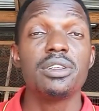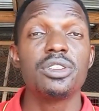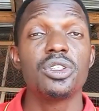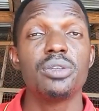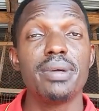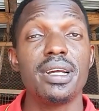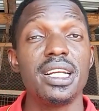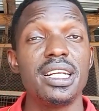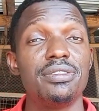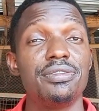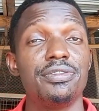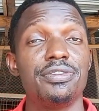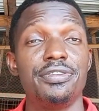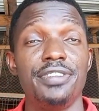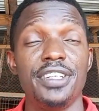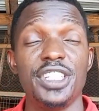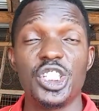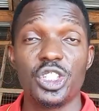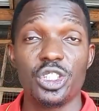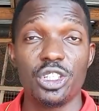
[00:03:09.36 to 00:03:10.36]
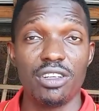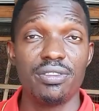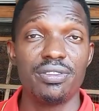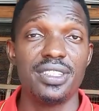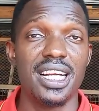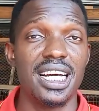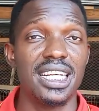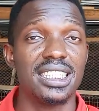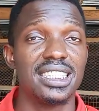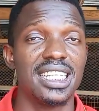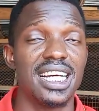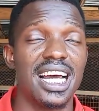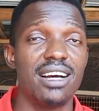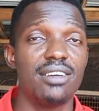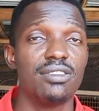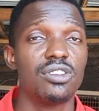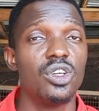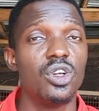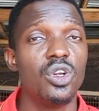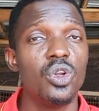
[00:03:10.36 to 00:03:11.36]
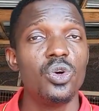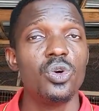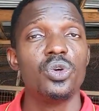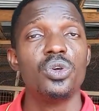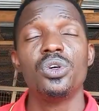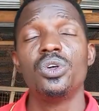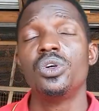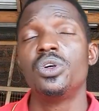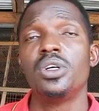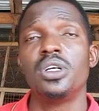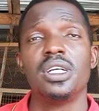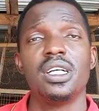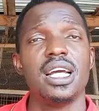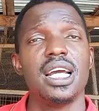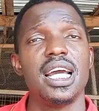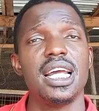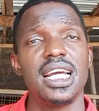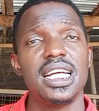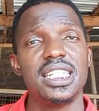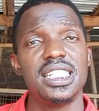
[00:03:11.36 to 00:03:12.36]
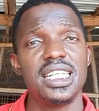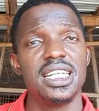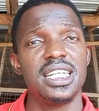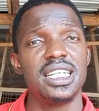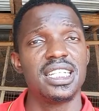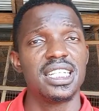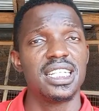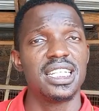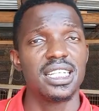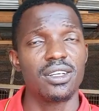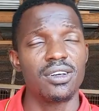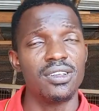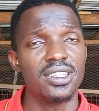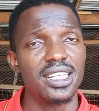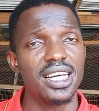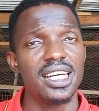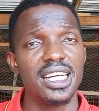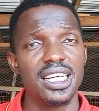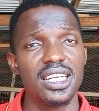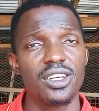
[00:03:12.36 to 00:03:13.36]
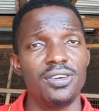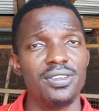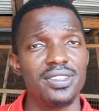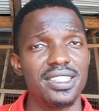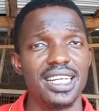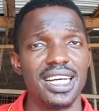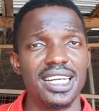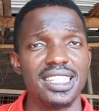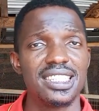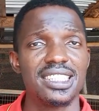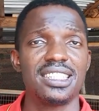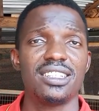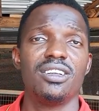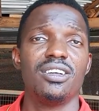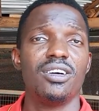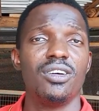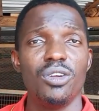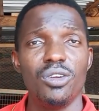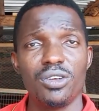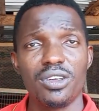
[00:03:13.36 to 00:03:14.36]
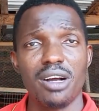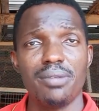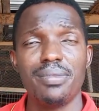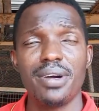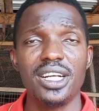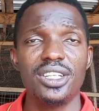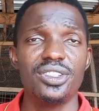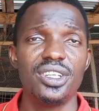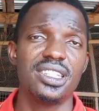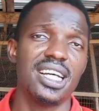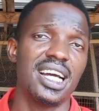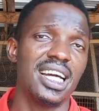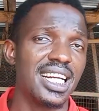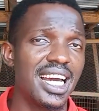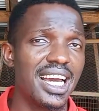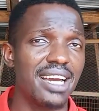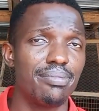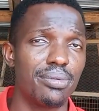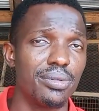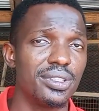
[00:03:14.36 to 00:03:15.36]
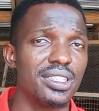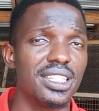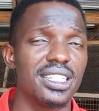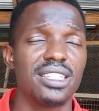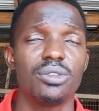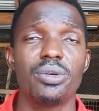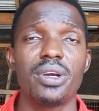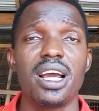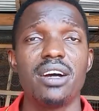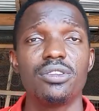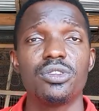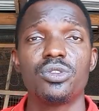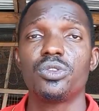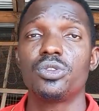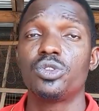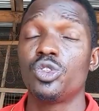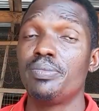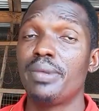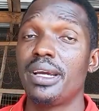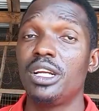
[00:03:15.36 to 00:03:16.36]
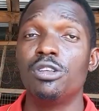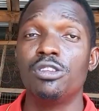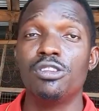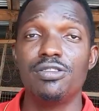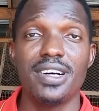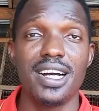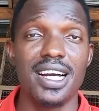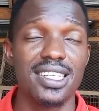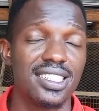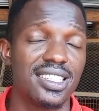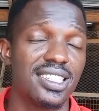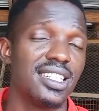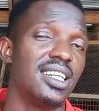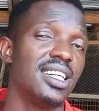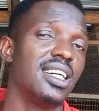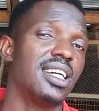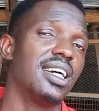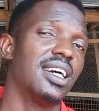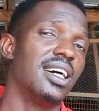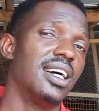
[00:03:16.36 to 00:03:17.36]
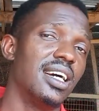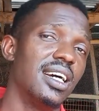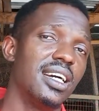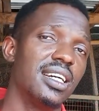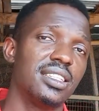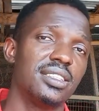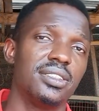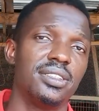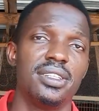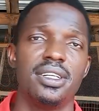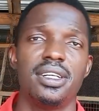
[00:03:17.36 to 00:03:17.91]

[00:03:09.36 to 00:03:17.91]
so many feed stuff that have low energy containing content or low carbohydrate and high protein. We have so many offers, uh,